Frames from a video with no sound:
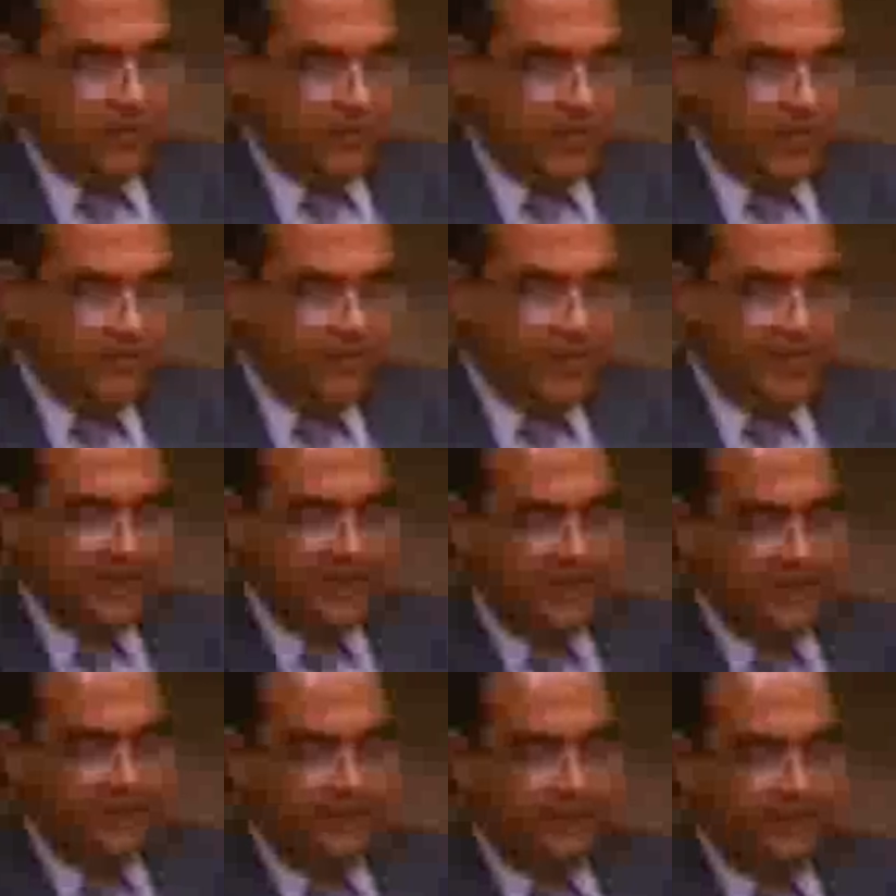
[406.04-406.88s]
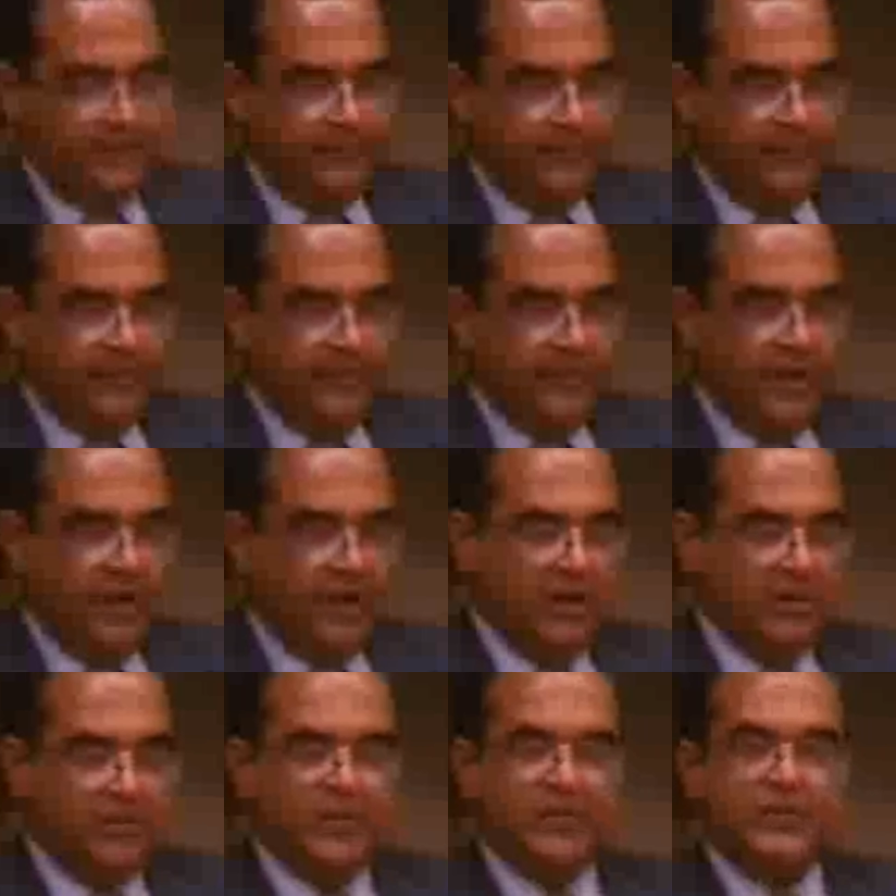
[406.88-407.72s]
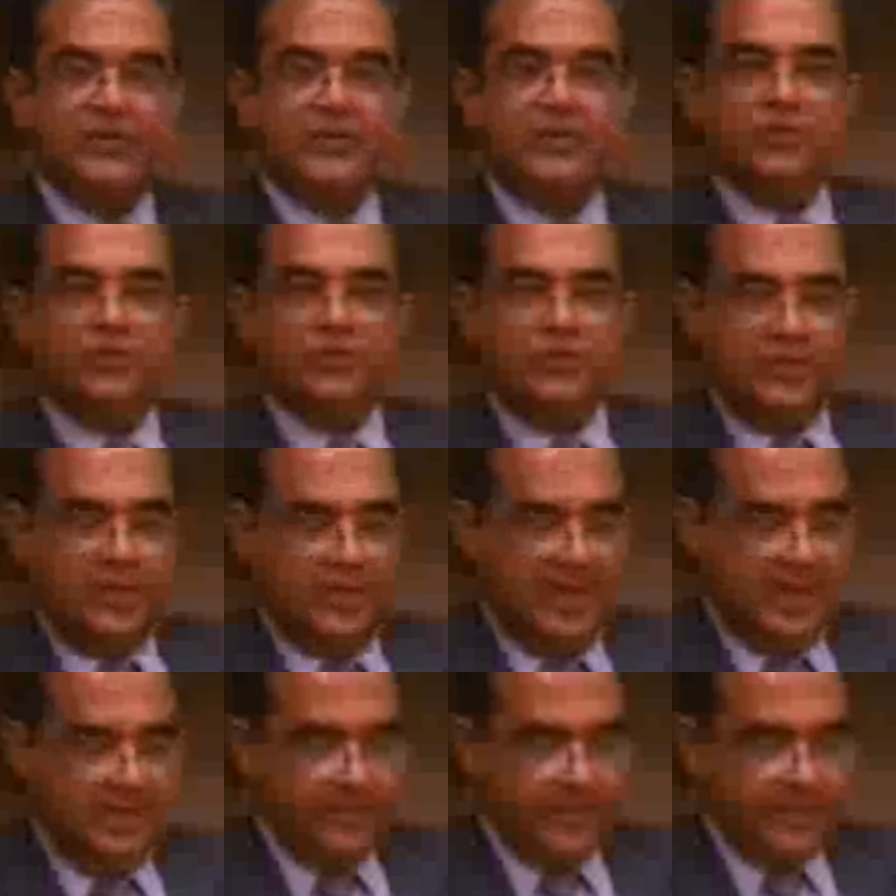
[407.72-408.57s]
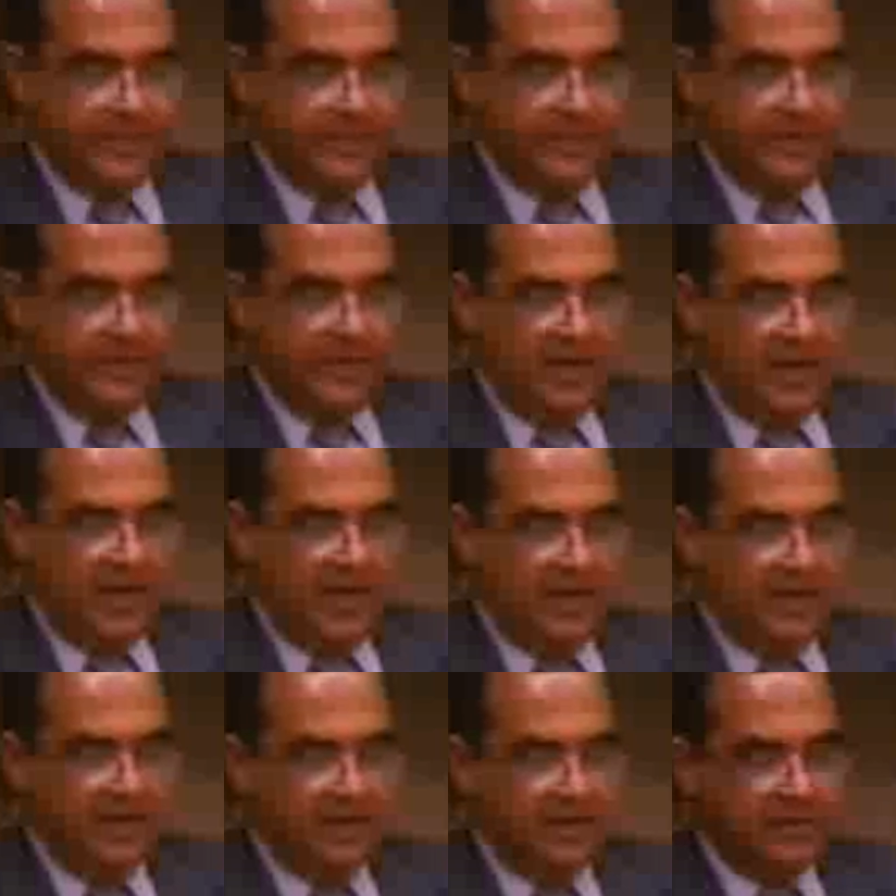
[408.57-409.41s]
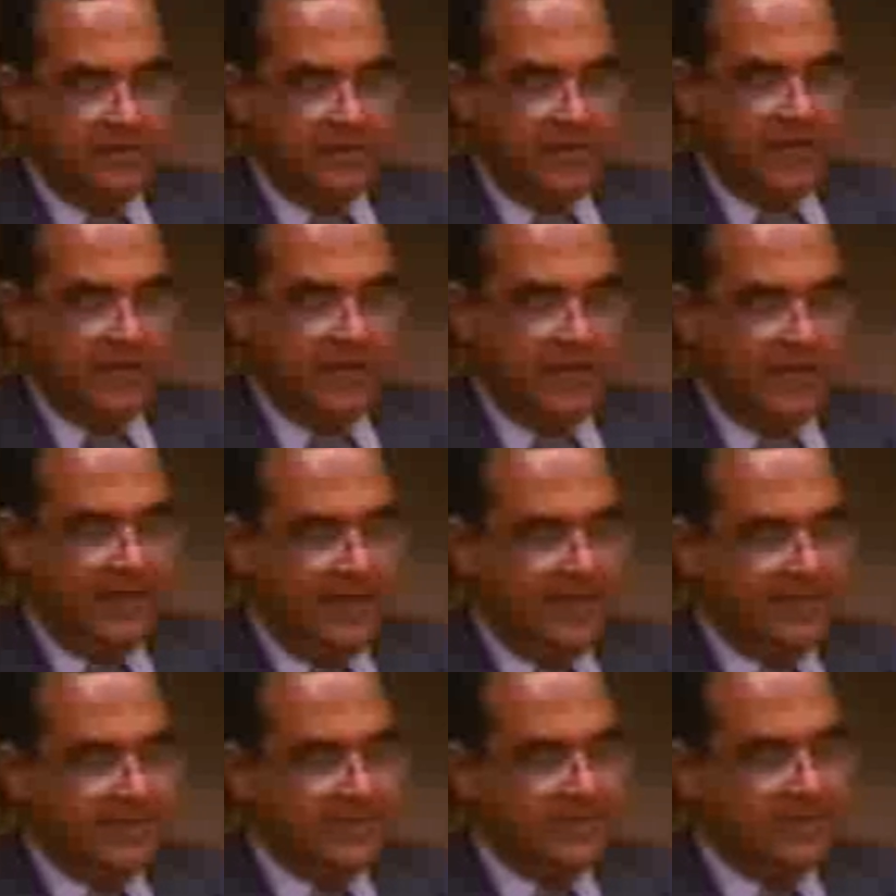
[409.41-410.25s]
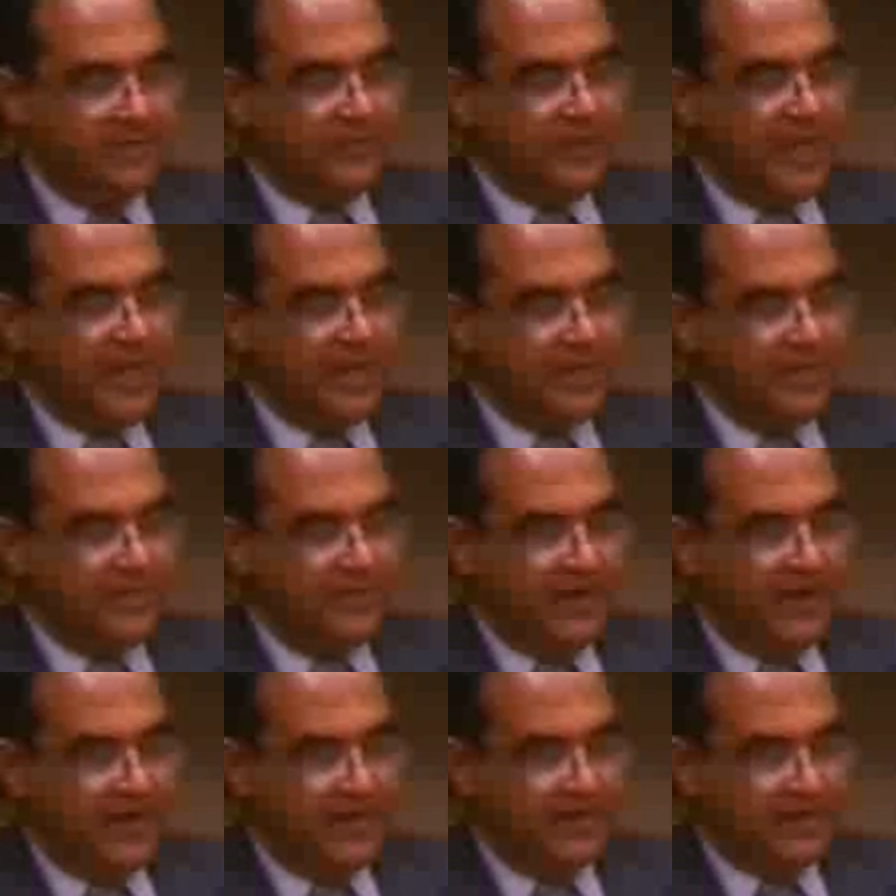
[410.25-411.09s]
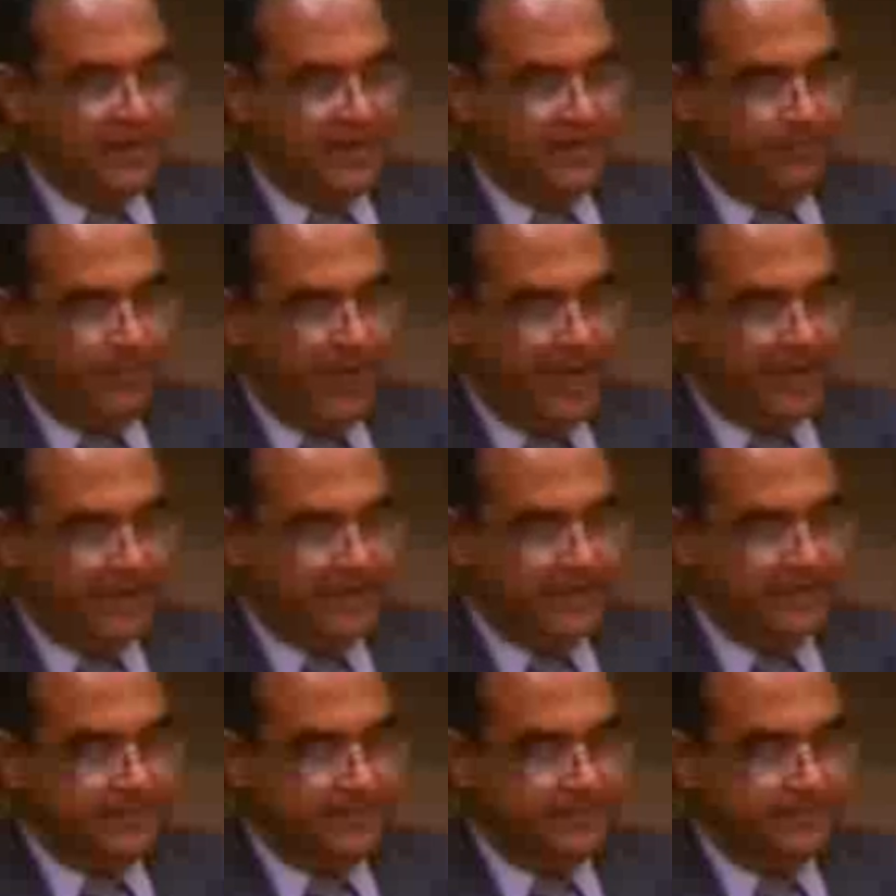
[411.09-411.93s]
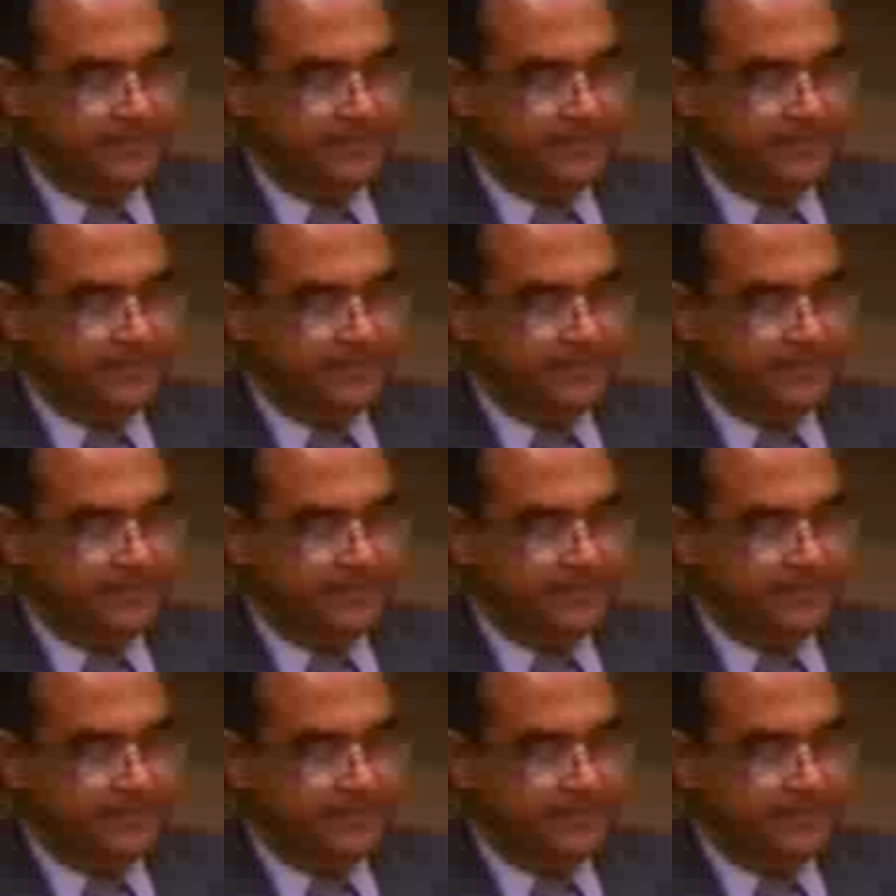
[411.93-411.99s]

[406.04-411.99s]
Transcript: to defend or prosecute claims and an analysis of likely financial impact.